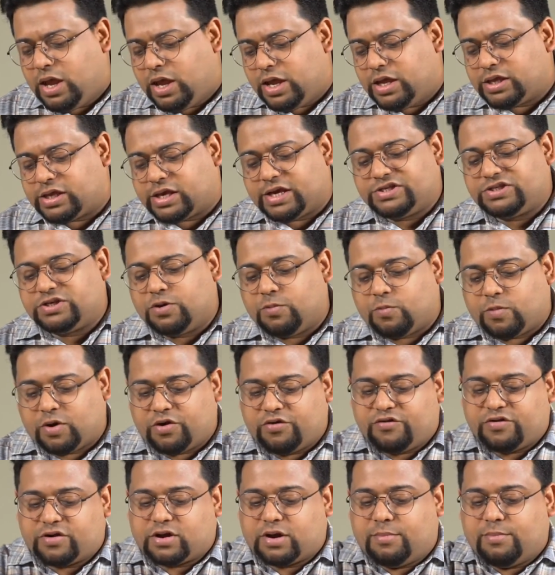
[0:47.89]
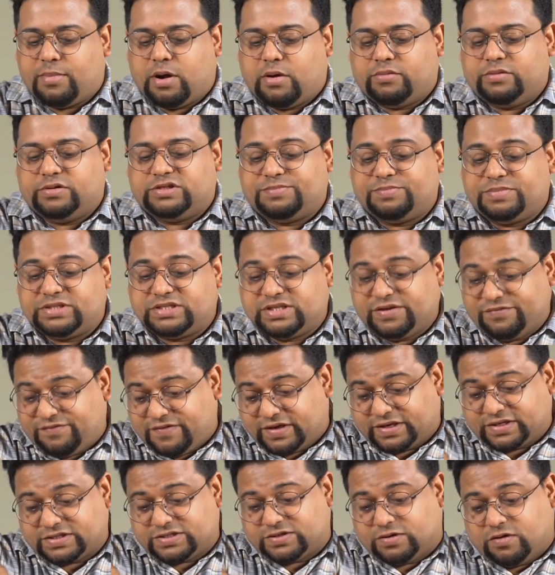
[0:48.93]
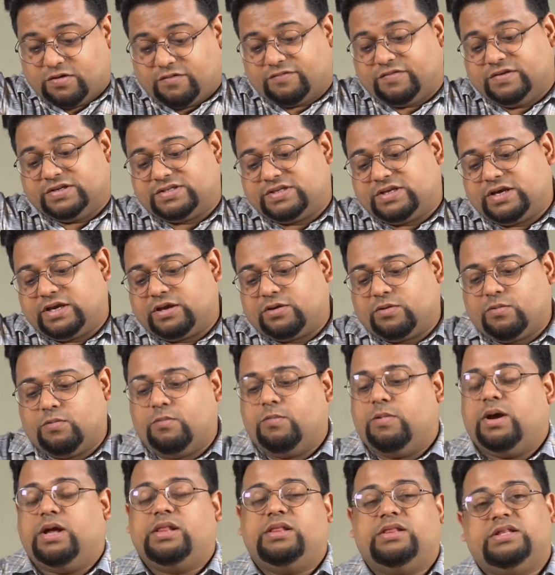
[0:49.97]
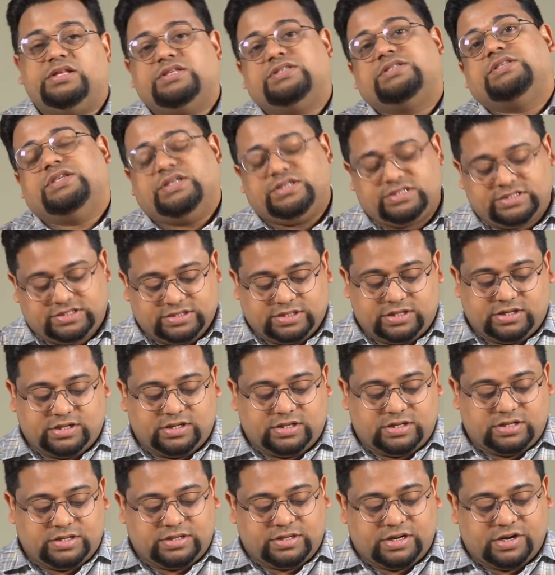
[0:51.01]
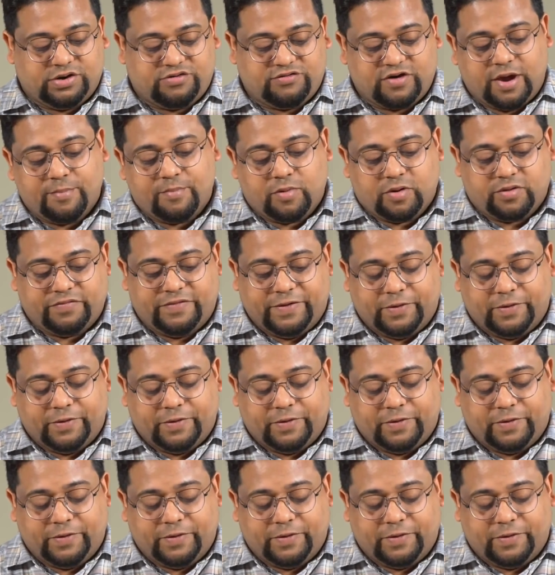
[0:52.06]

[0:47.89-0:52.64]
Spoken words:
In case you're wondering about the specifics of this thing, well, this is a tripod